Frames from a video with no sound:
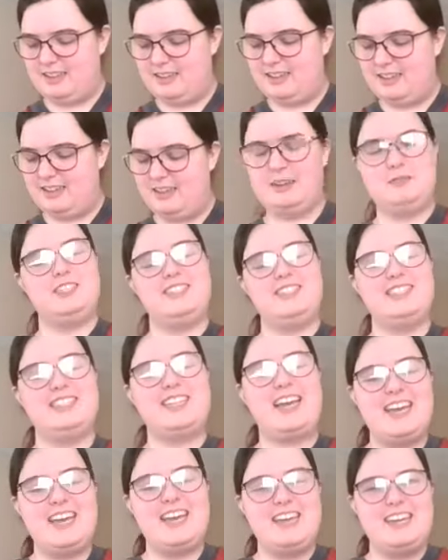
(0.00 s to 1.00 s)
I'll just
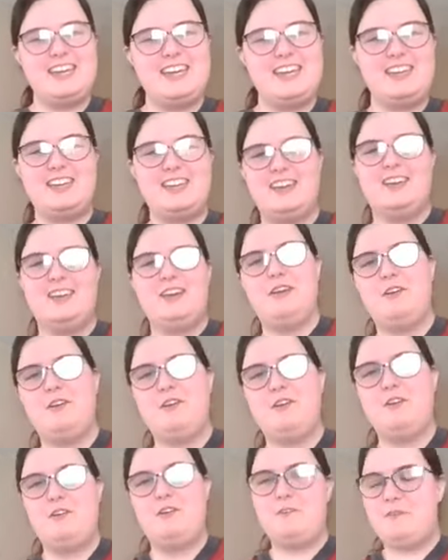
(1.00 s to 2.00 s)
say
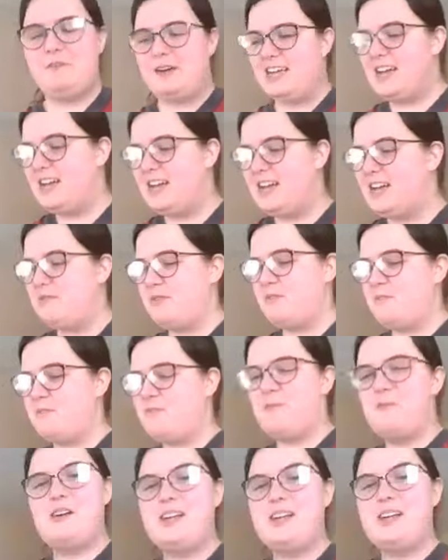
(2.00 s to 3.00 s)
who I am
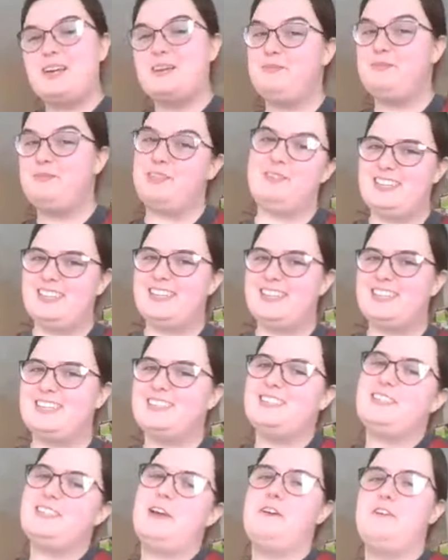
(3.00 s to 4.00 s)
and why I'm doing
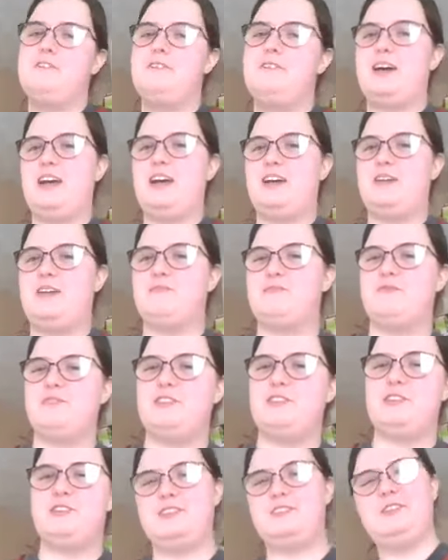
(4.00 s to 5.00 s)
this. So for
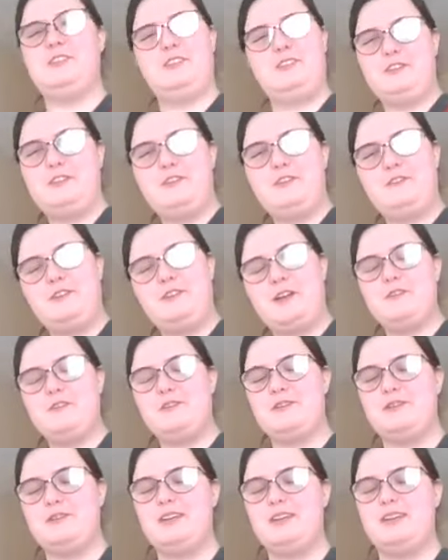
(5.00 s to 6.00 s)
those of you who don't
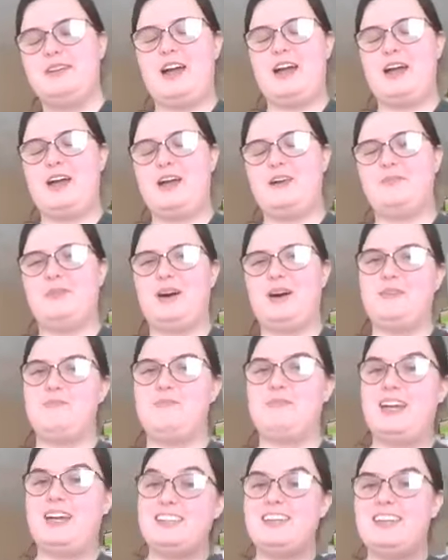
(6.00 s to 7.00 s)
know, I'm
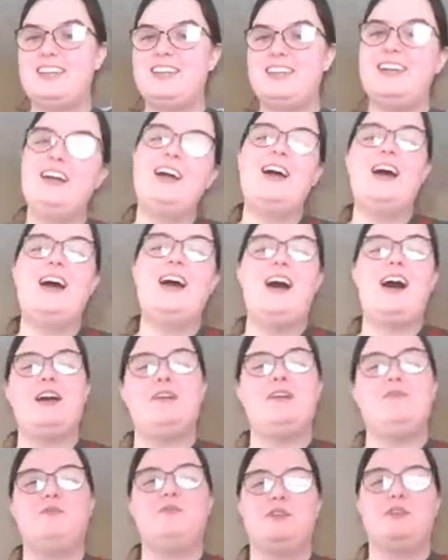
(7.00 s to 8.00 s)
Eleanor.
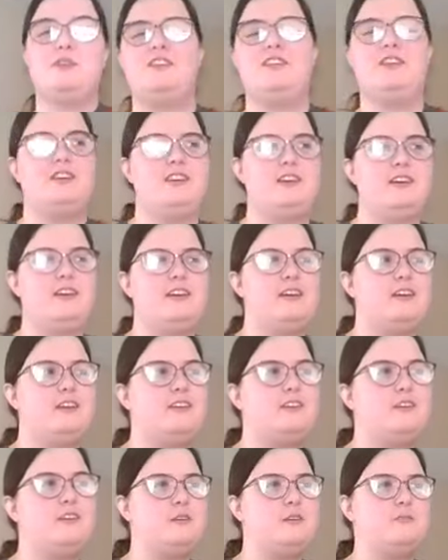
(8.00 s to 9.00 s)
I'm one of the
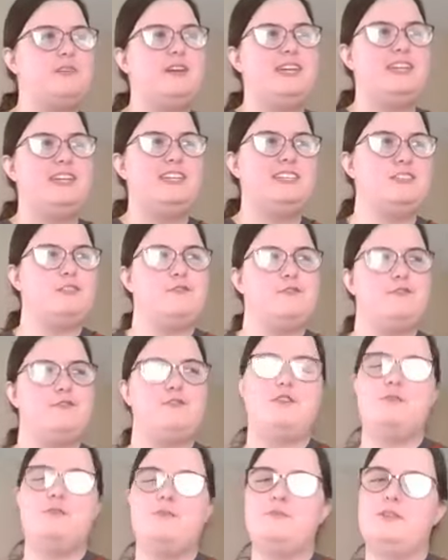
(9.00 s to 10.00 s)
comrades
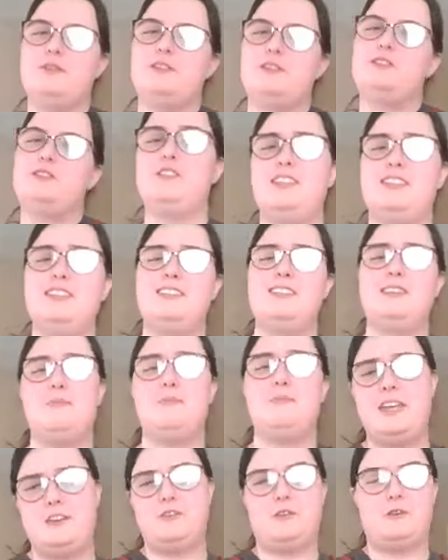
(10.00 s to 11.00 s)
from Socialist
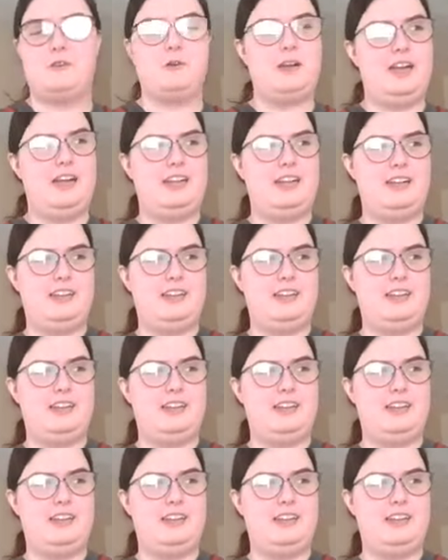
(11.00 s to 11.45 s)
Appeal